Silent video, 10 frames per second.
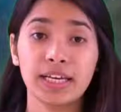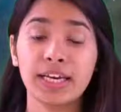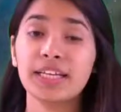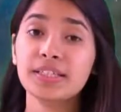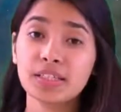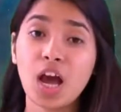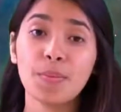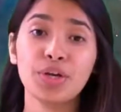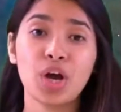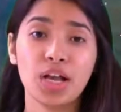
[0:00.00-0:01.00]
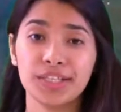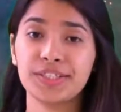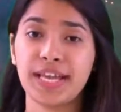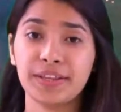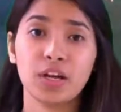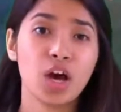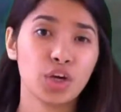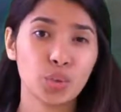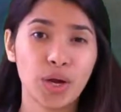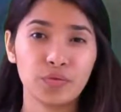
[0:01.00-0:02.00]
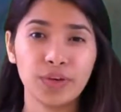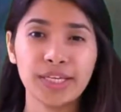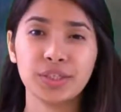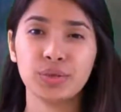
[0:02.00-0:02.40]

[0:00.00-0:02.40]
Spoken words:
It is common knowledge that the longer one waits